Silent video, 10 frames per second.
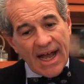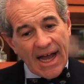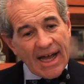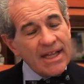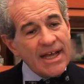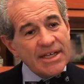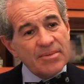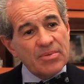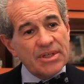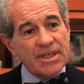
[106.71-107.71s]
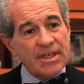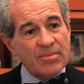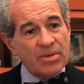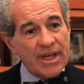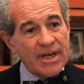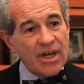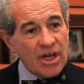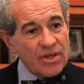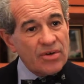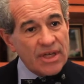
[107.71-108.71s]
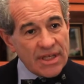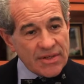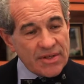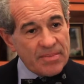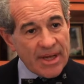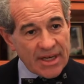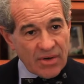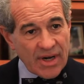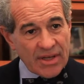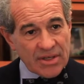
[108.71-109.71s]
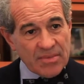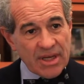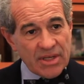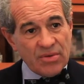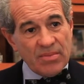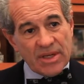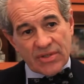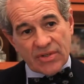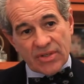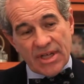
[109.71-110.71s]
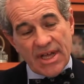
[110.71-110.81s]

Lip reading: I like to put the implant underneath the pectoralis major muscle.